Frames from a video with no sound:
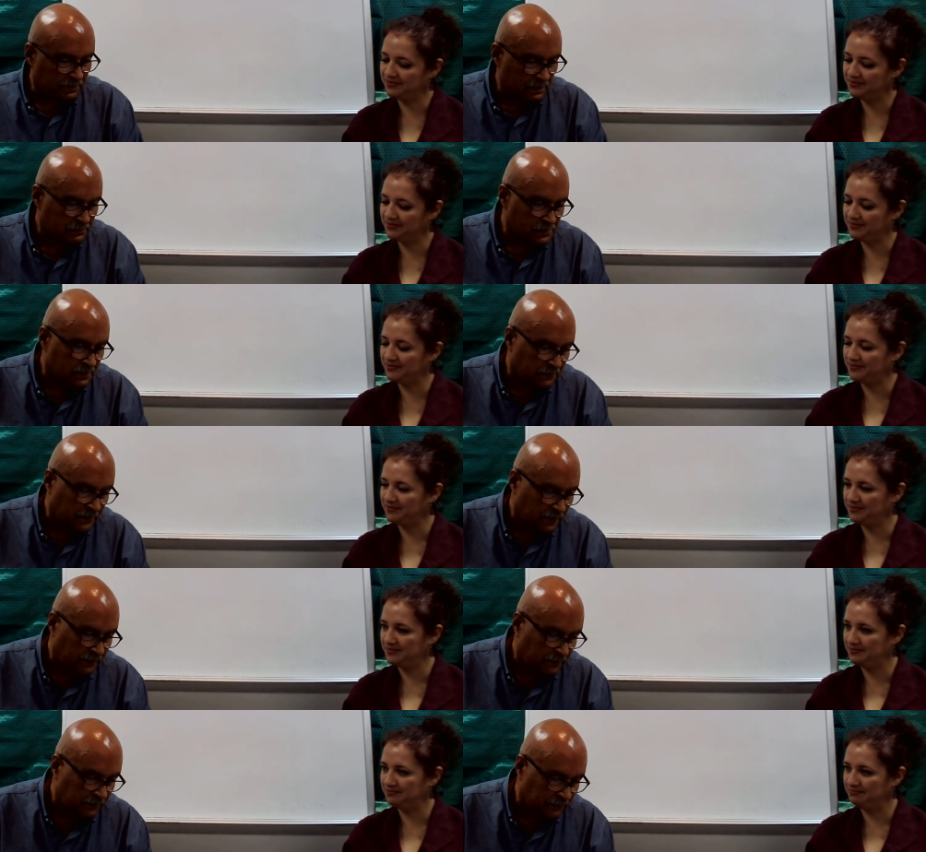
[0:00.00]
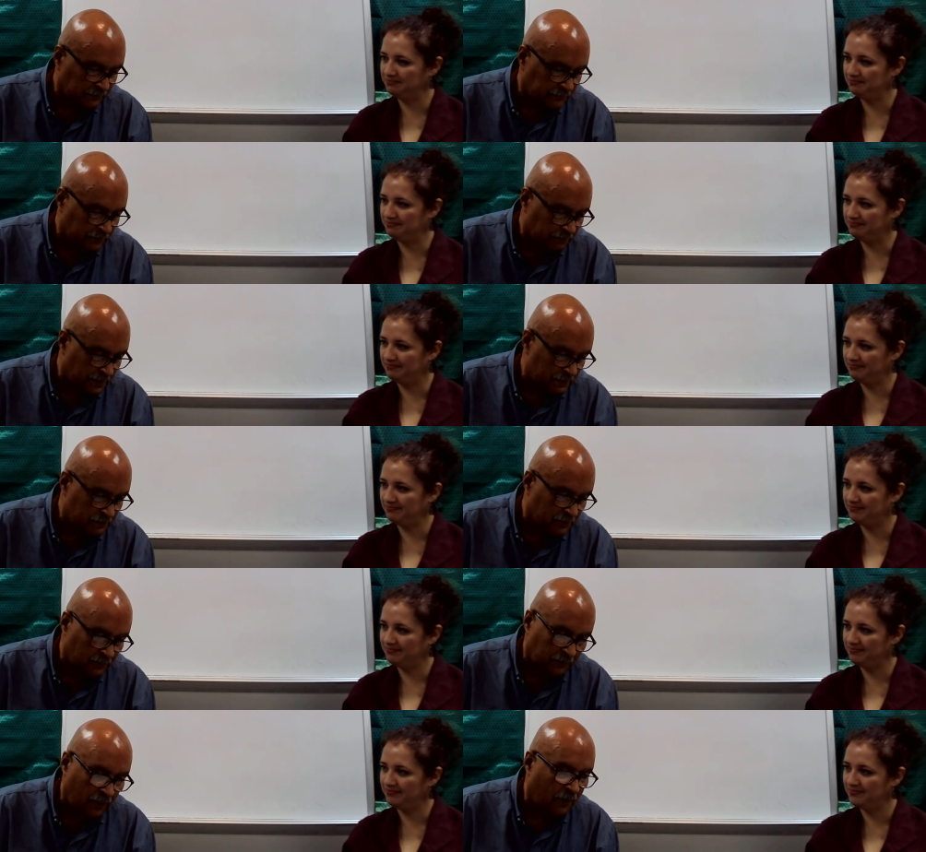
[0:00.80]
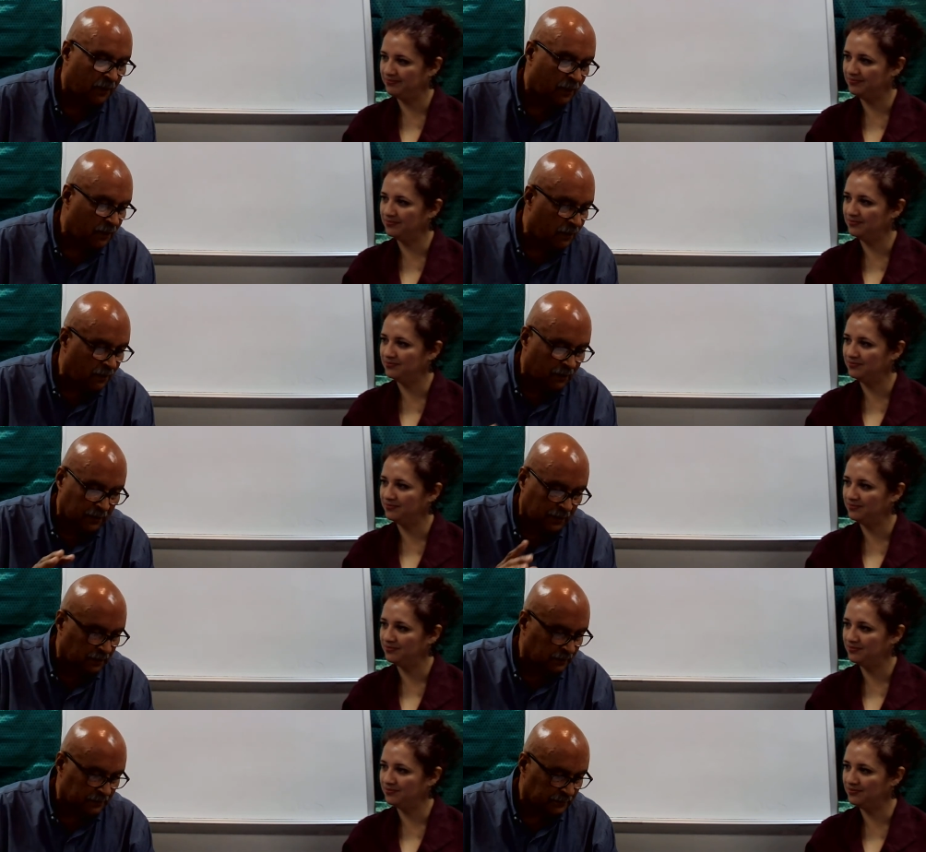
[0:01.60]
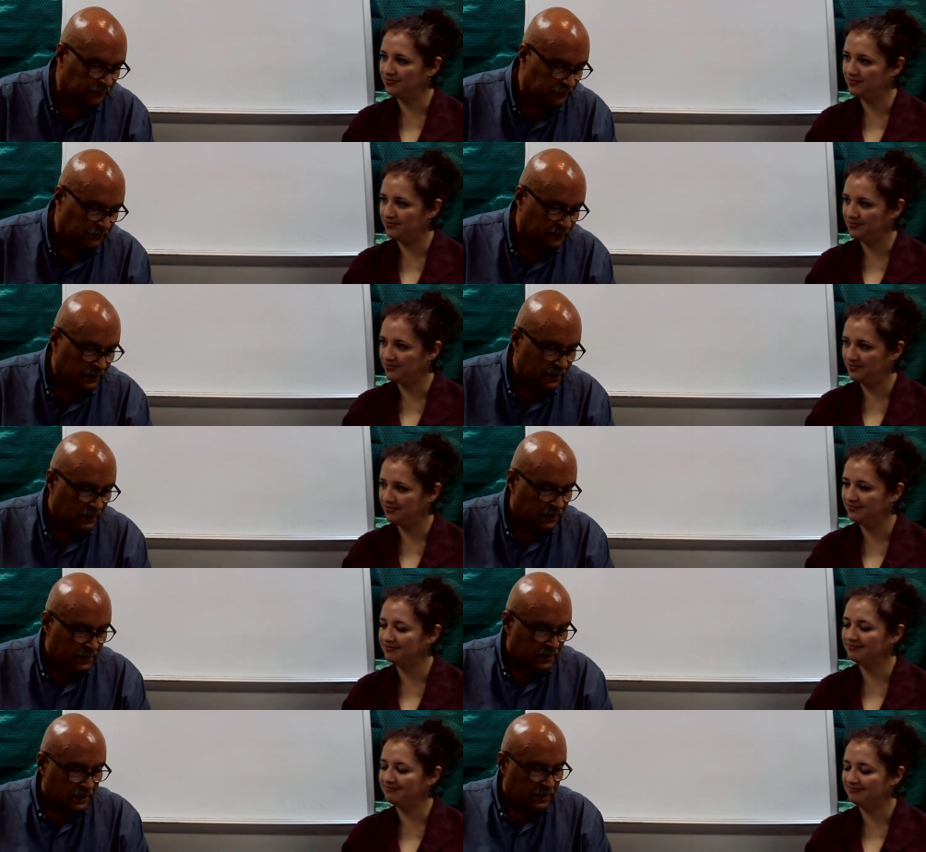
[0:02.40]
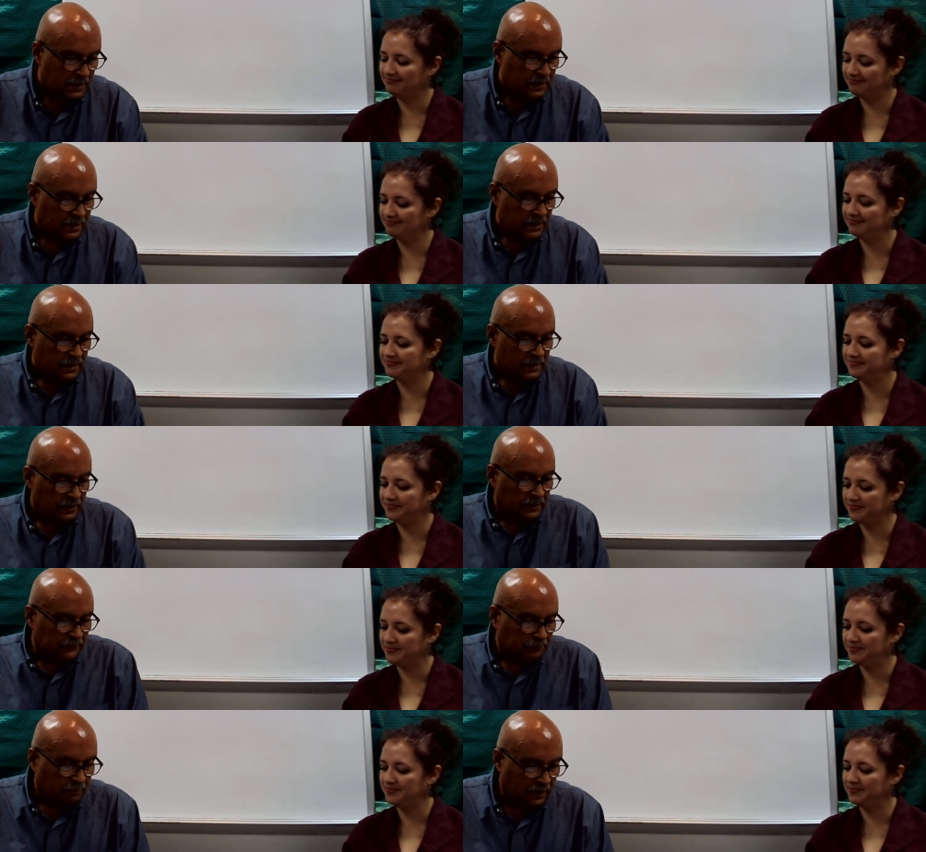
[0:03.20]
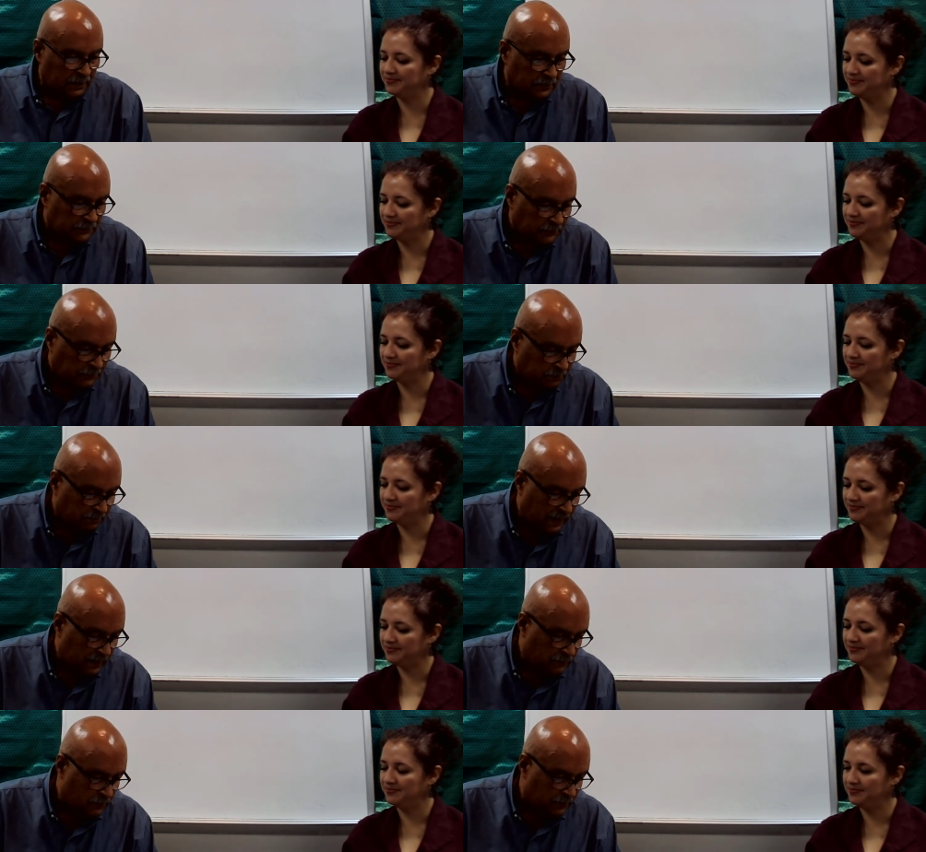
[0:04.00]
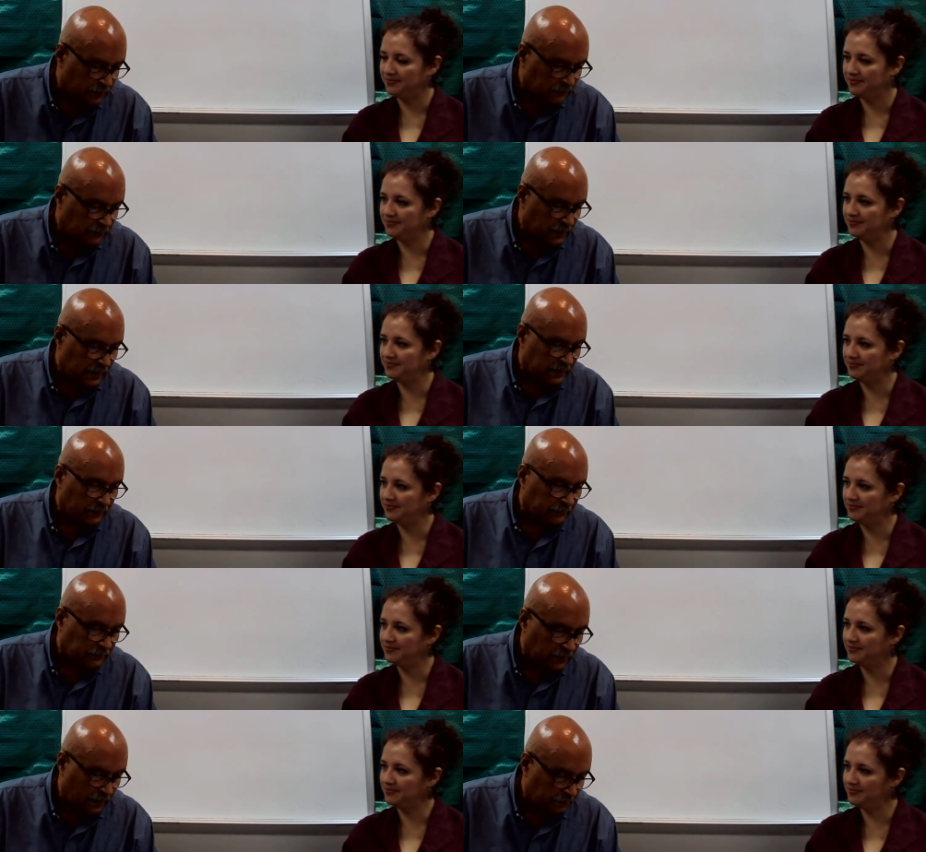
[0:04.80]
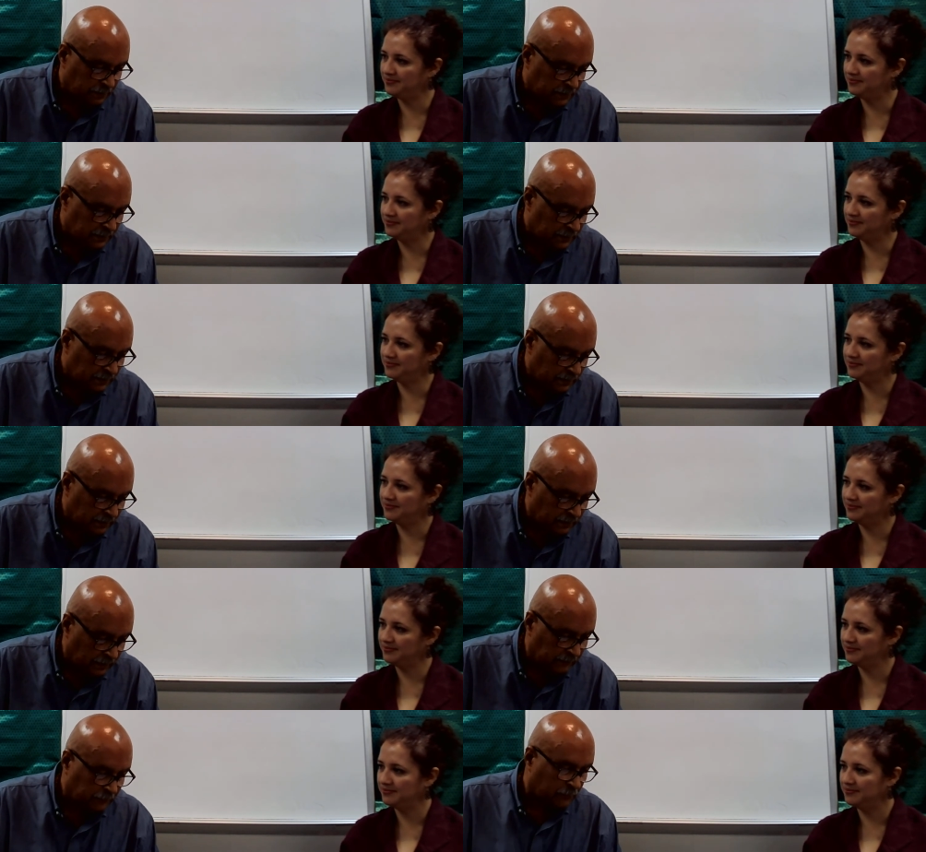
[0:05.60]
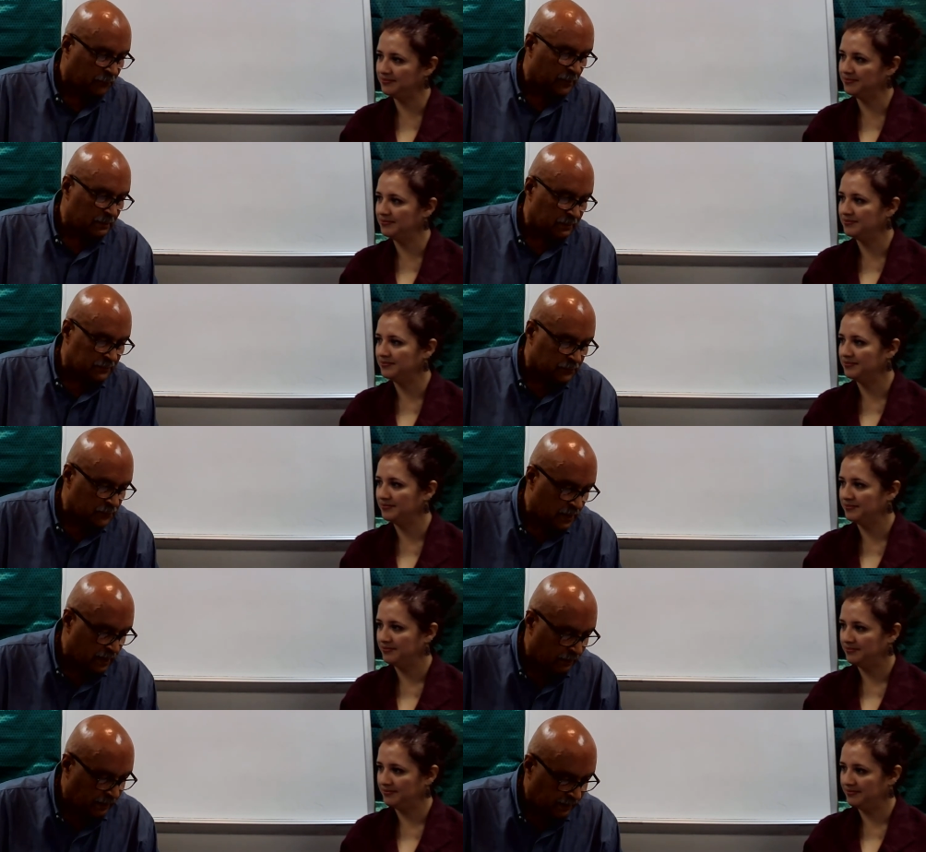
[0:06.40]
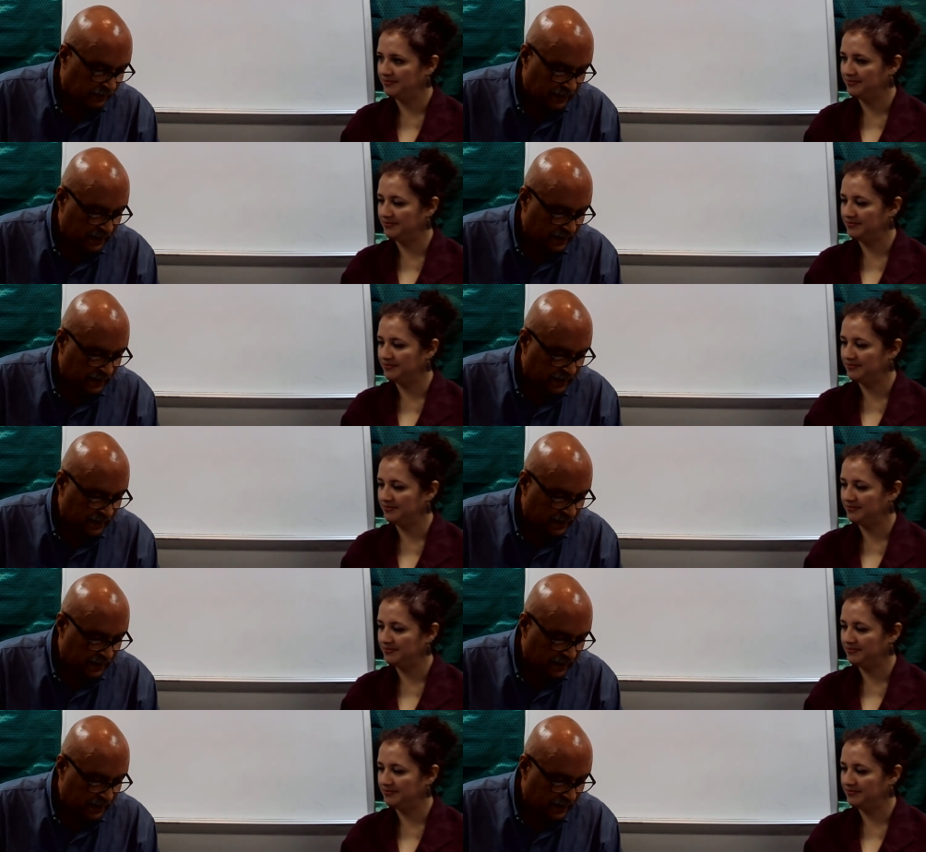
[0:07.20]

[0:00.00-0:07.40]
Speaker 1: people of color and for people of all colors. Let's march backwards, out of step. Let's dream a dream and